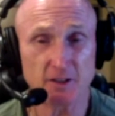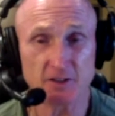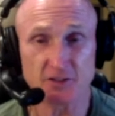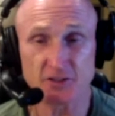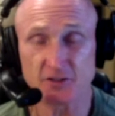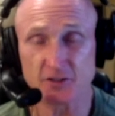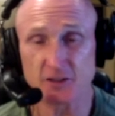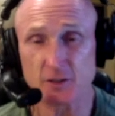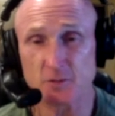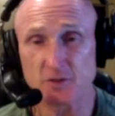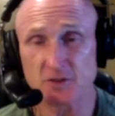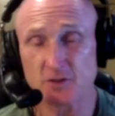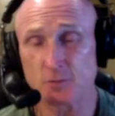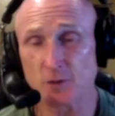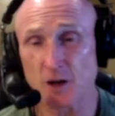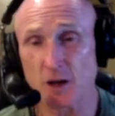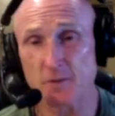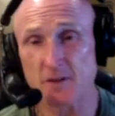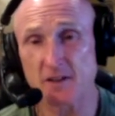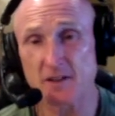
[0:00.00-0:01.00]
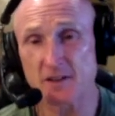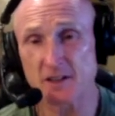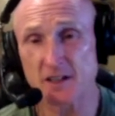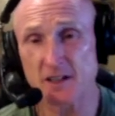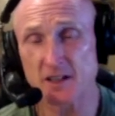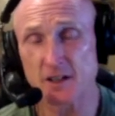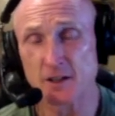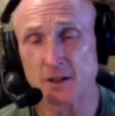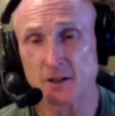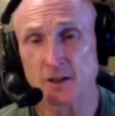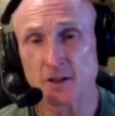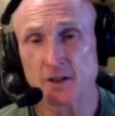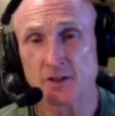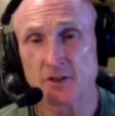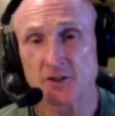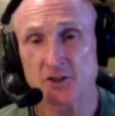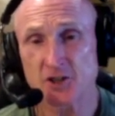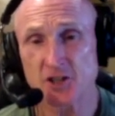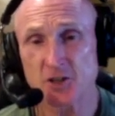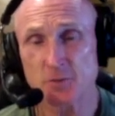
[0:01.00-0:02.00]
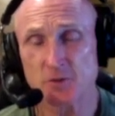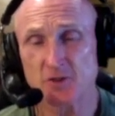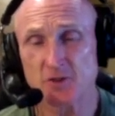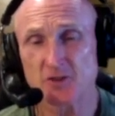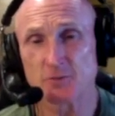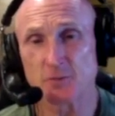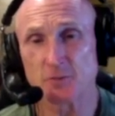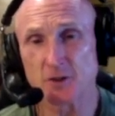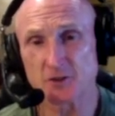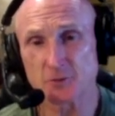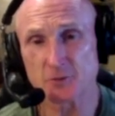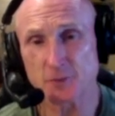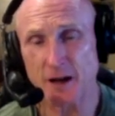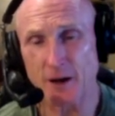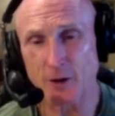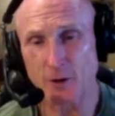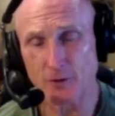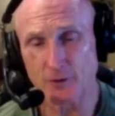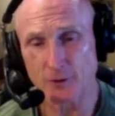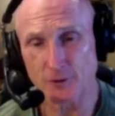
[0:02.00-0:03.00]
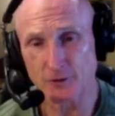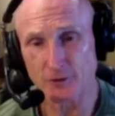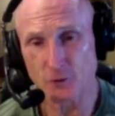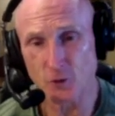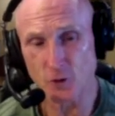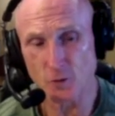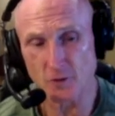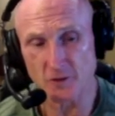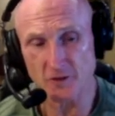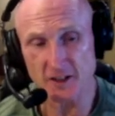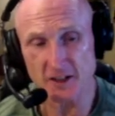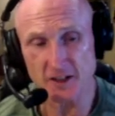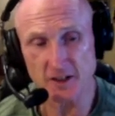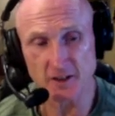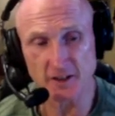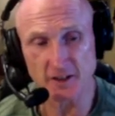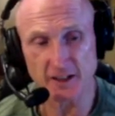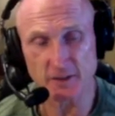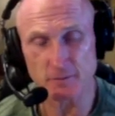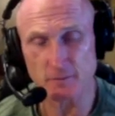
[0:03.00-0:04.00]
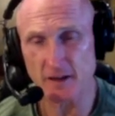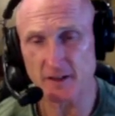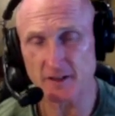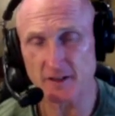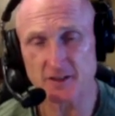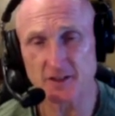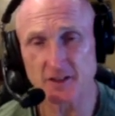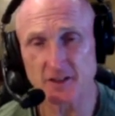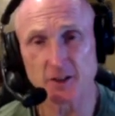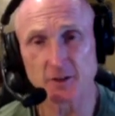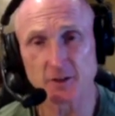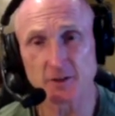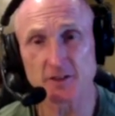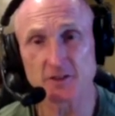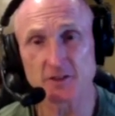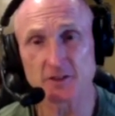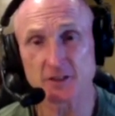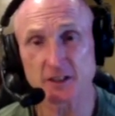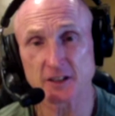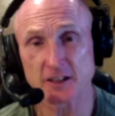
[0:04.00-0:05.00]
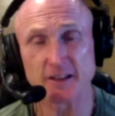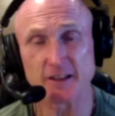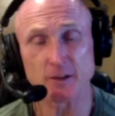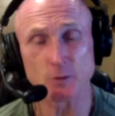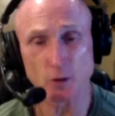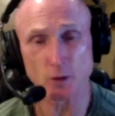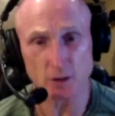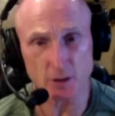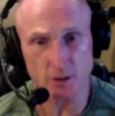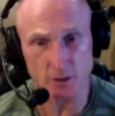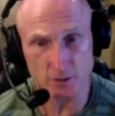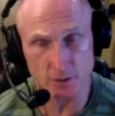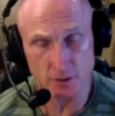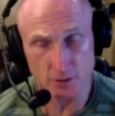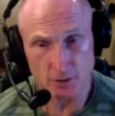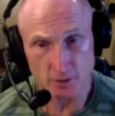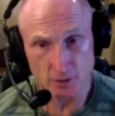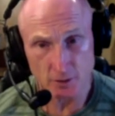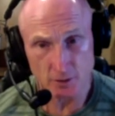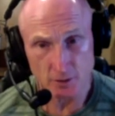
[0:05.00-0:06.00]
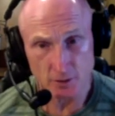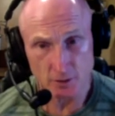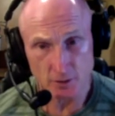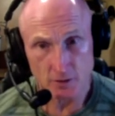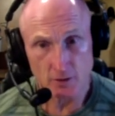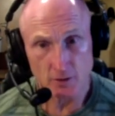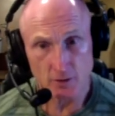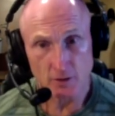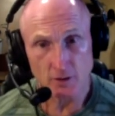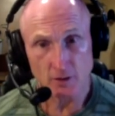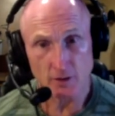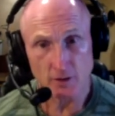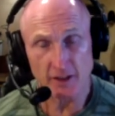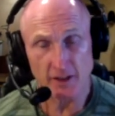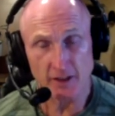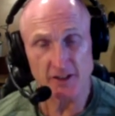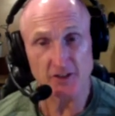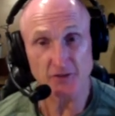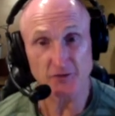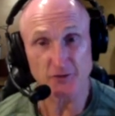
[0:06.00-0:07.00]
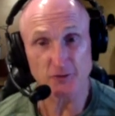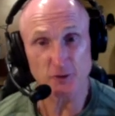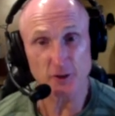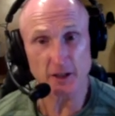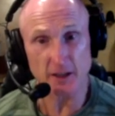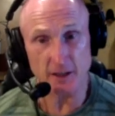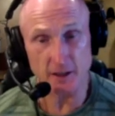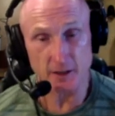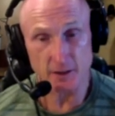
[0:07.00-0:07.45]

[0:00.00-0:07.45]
sleep's probably the cheapest, most powerful form of healing and medicine there is in the world. And it's free.